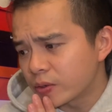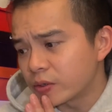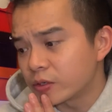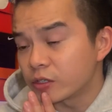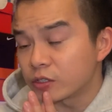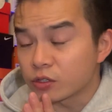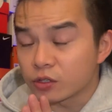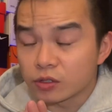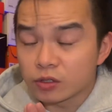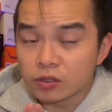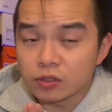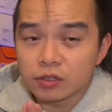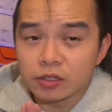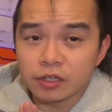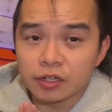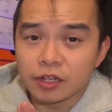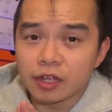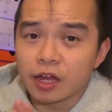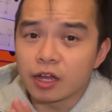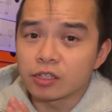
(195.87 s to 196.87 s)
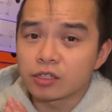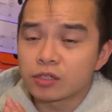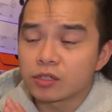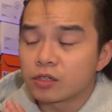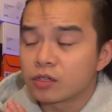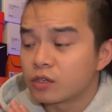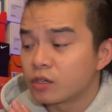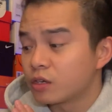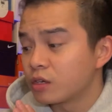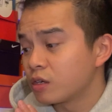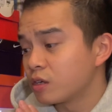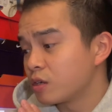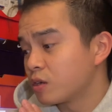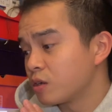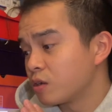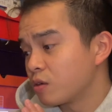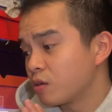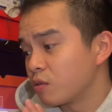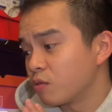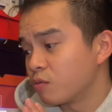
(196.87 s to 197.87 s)
Right, so it looks like that
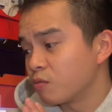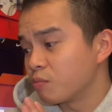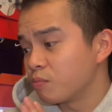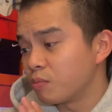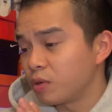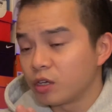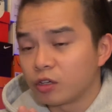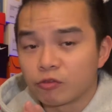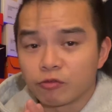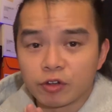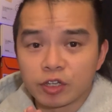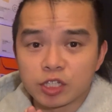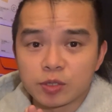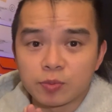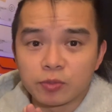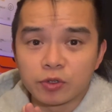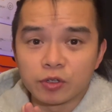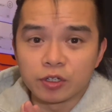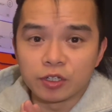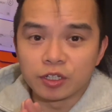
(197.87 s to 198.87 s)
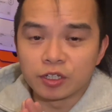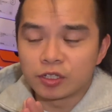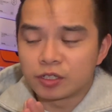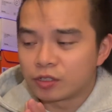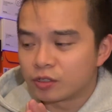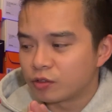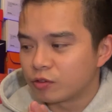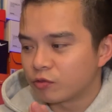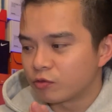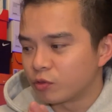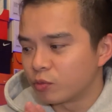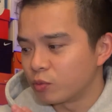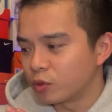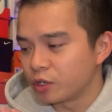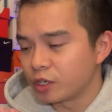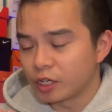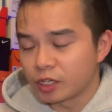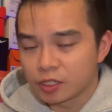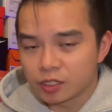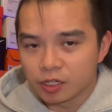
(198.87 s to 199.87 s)
big rear spoiler from
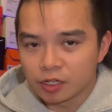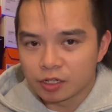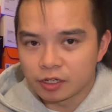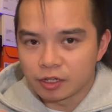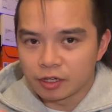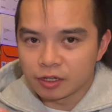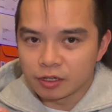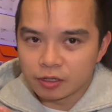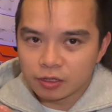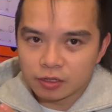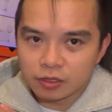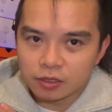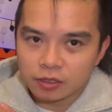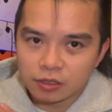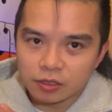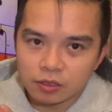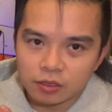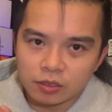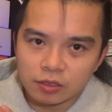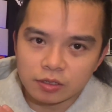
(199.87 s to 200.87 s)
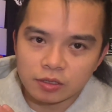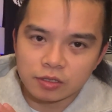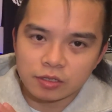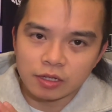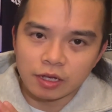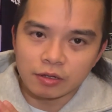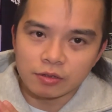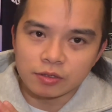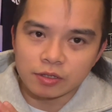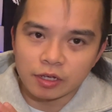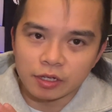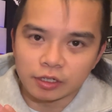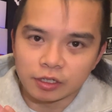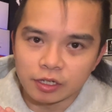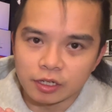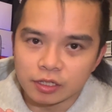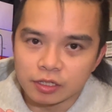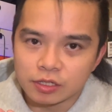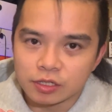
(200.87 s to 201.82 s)
what they said there. Sounds like it's